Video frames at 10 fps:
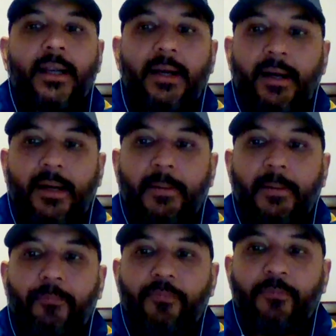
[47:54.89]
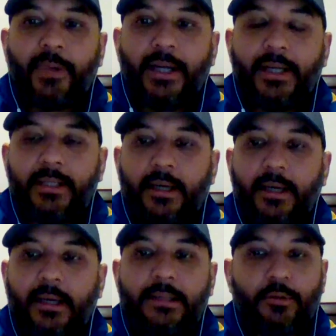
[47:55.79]
But
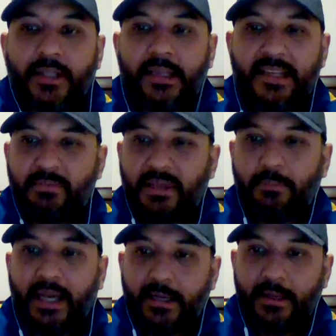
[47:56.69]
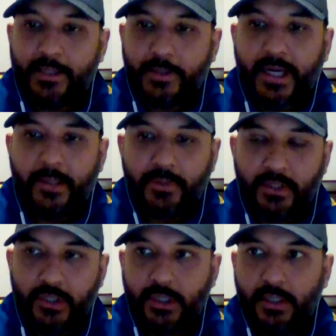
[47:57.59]
I don't think he's been played in his right
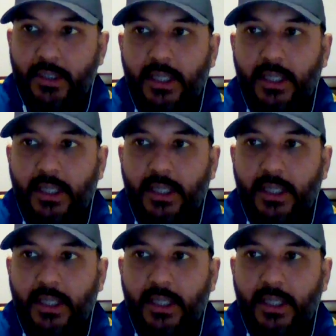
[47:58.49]
position.